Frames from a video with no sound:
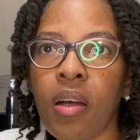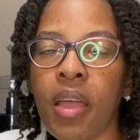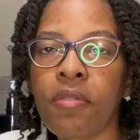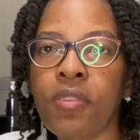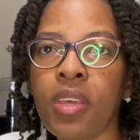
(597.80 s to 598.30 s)

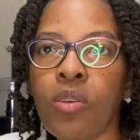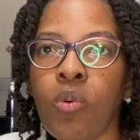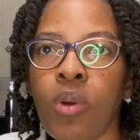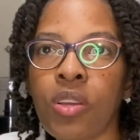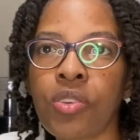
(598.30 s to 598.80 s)
if they
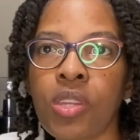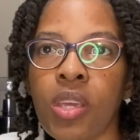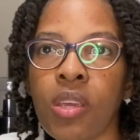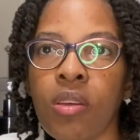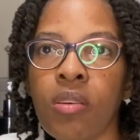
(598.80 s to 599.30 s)
don't wash their
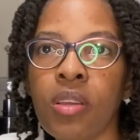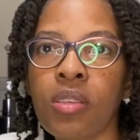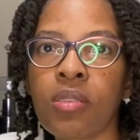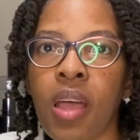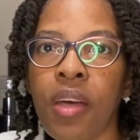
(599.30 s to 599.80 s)
hair.
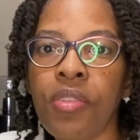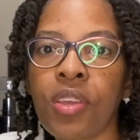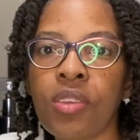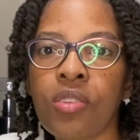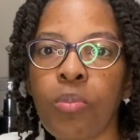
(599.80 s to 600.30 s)
Is I
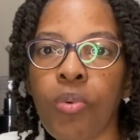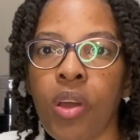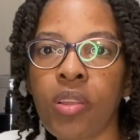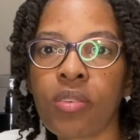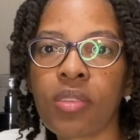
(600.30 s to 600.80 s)
think it's the
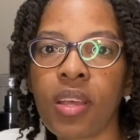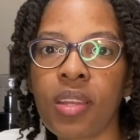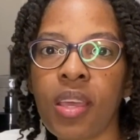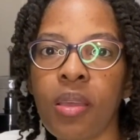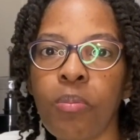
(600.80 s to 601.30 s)
products that
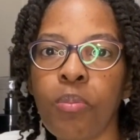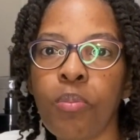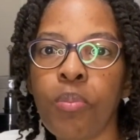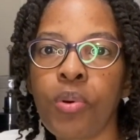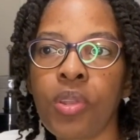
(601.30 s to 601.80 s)
they
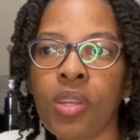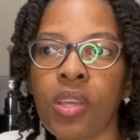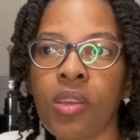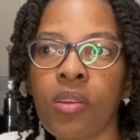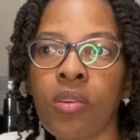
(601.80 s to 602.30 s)
put in
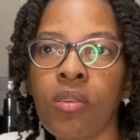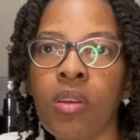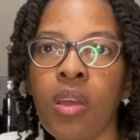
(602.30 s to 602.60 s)
their hair